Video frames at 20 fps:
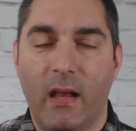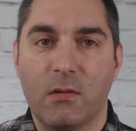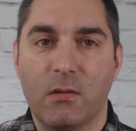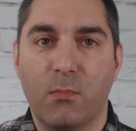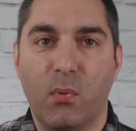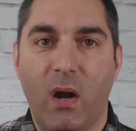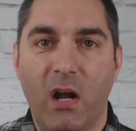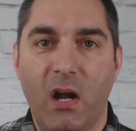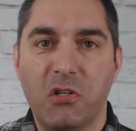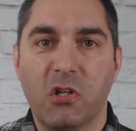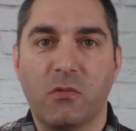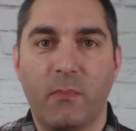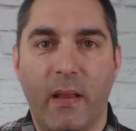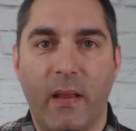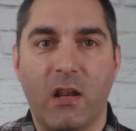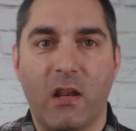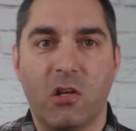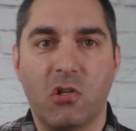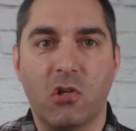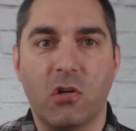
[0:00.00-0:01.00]
As a project
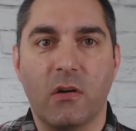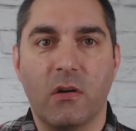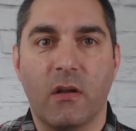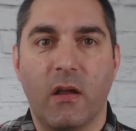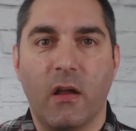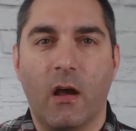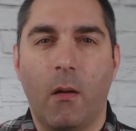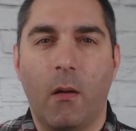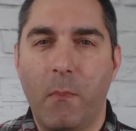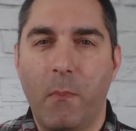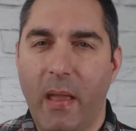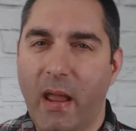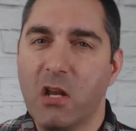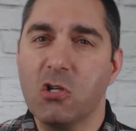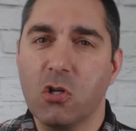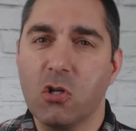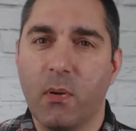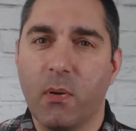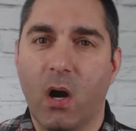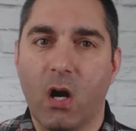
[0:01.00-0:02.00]
manager, a
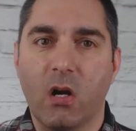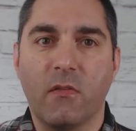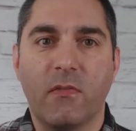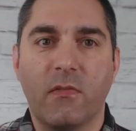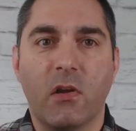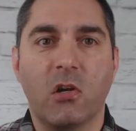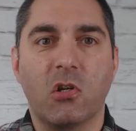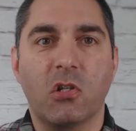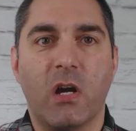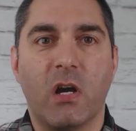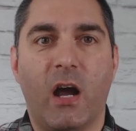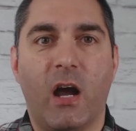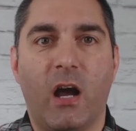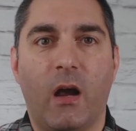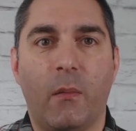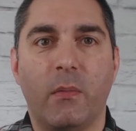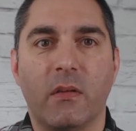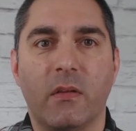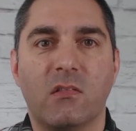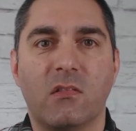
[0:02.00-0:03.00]
major part of your
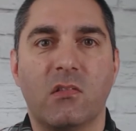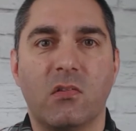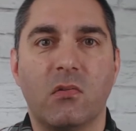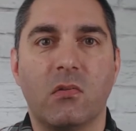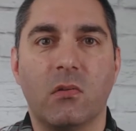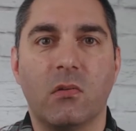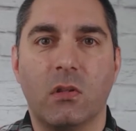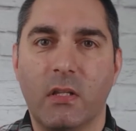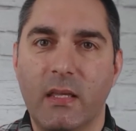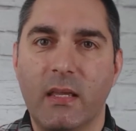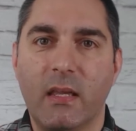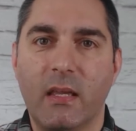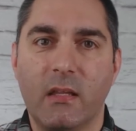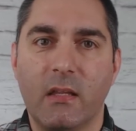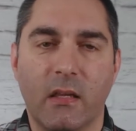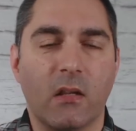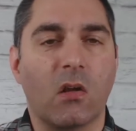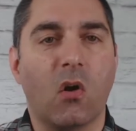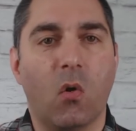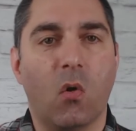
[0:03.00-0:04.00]
job is to
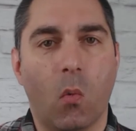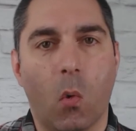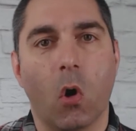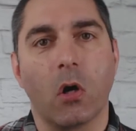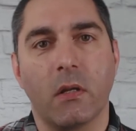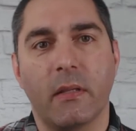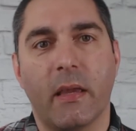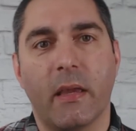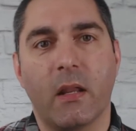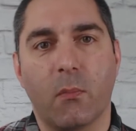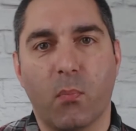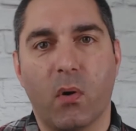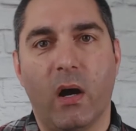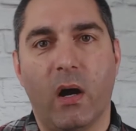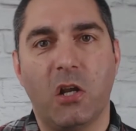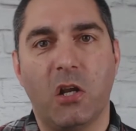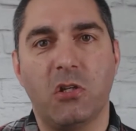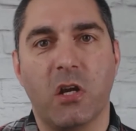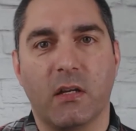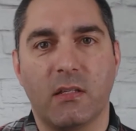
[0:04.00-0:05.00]
lead and coordinate a
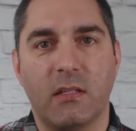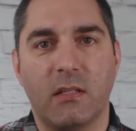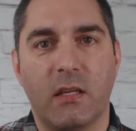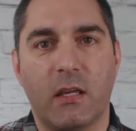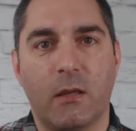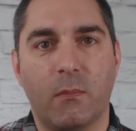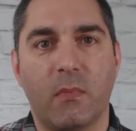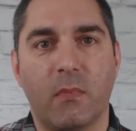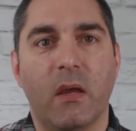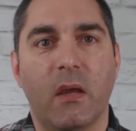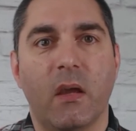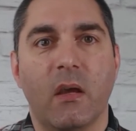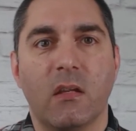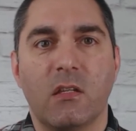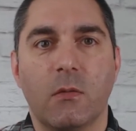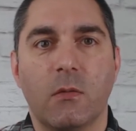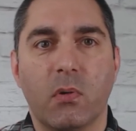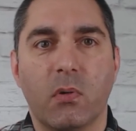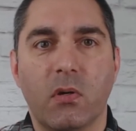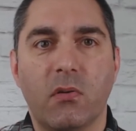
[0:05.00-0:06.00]
project team
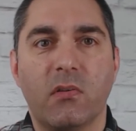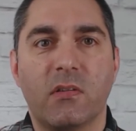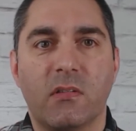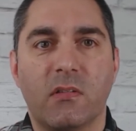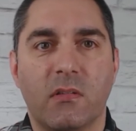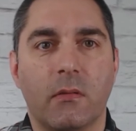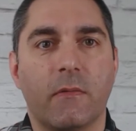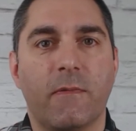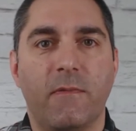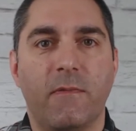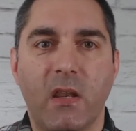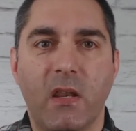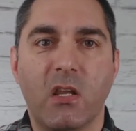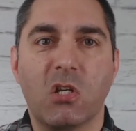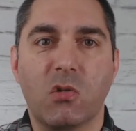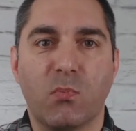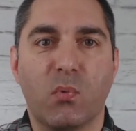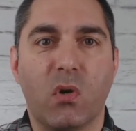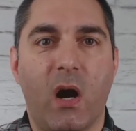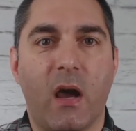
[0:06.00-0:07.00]
to produce the
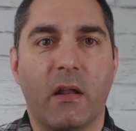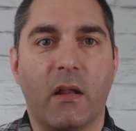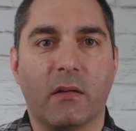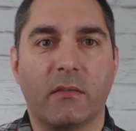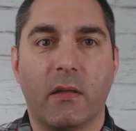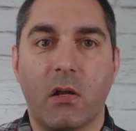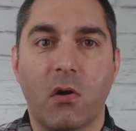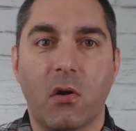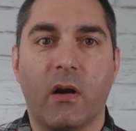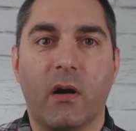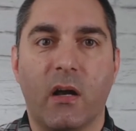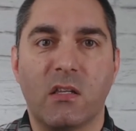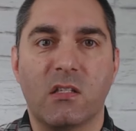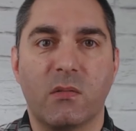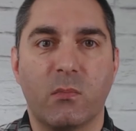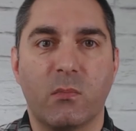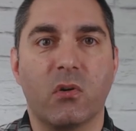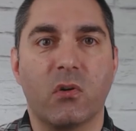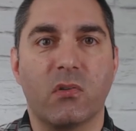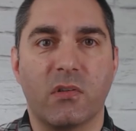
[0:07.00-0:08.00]
finished product that your
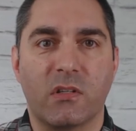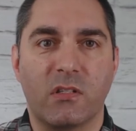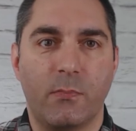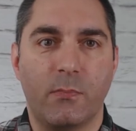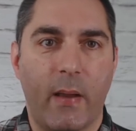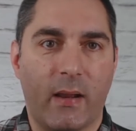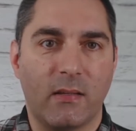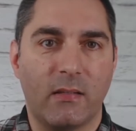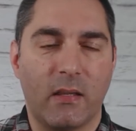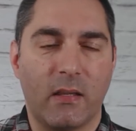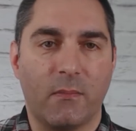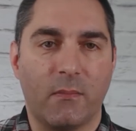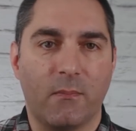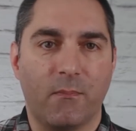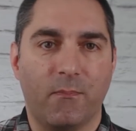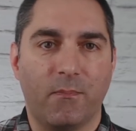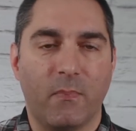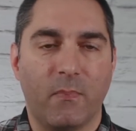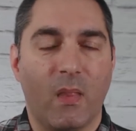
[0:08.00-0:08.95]
customer is expecting.